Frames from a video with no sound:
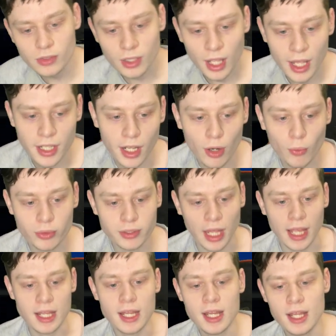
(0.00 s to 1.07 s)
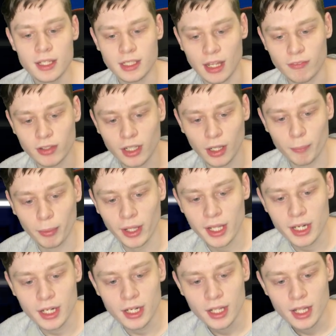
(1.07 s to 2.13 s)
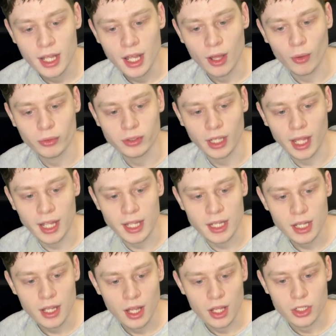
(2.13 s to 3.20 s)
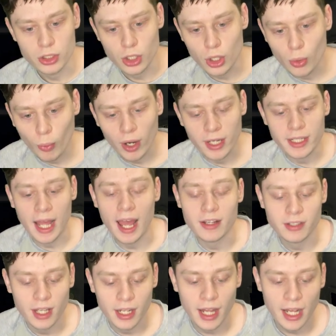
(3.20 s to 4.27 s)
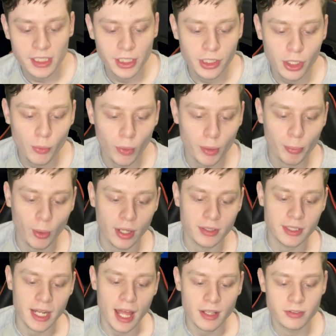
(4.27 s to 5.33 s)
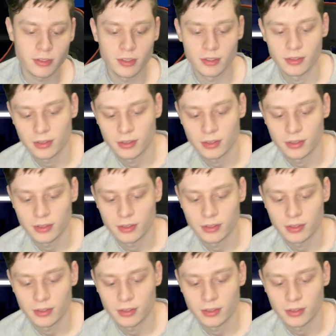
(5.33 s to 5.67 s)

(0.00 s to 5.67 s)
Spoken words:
and then it'll say save is completed. It'll say, do you want to test connection? Do you want to press yes,